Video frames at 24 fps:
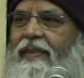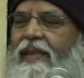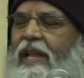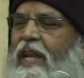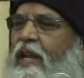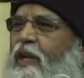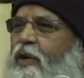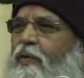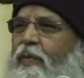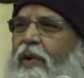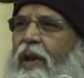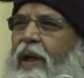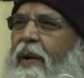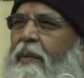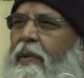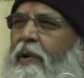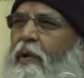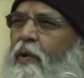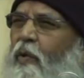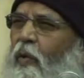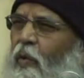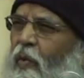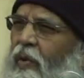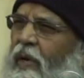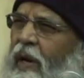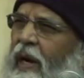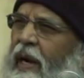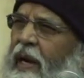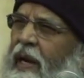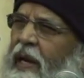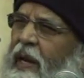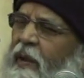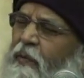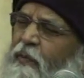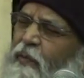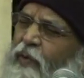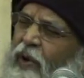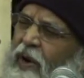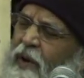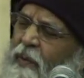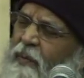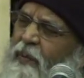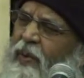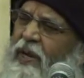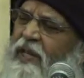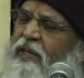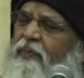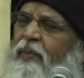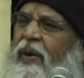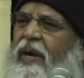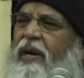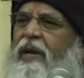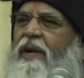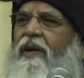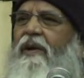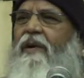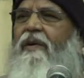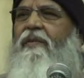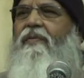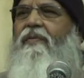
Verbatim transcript: then you will have a total different perspective